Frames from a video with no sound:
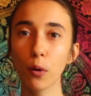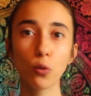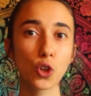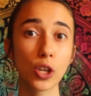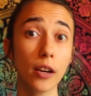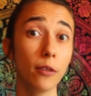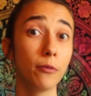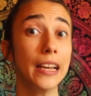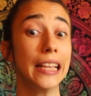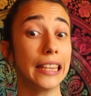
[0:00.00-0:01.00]
motion
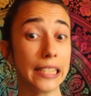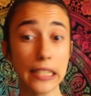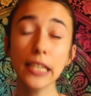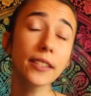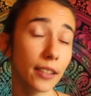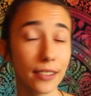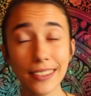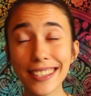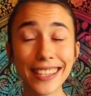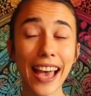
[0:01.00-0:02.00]
of the
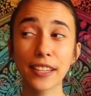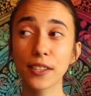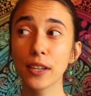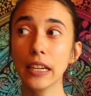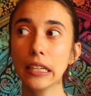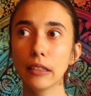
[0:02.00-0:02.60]
seasons that